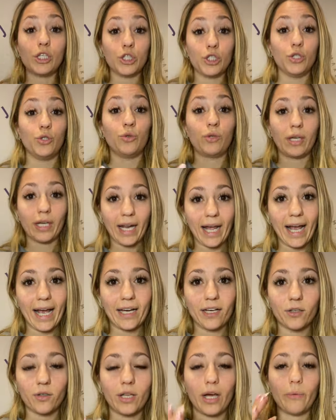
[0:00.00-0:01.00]
you can
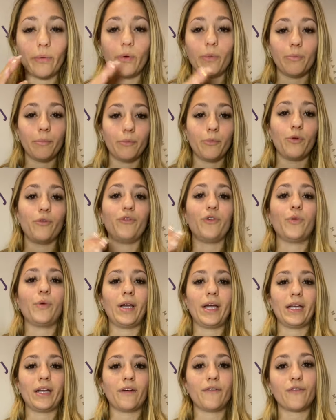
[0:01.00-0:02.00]
handle, that will move you
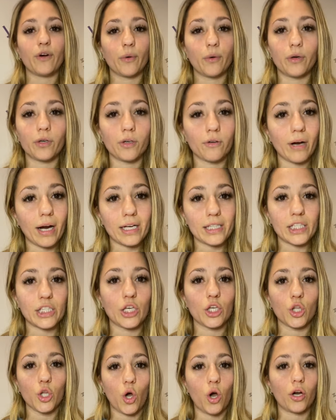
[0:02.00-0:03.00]
in a forward
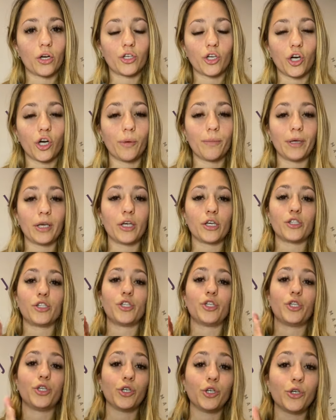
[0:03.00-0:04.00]
direction long term,
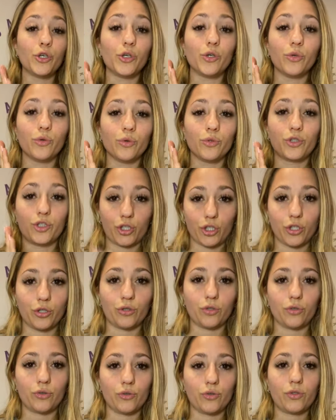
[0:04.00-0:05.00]
because you
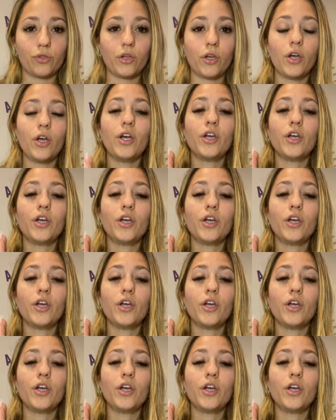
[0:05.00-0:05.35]
choose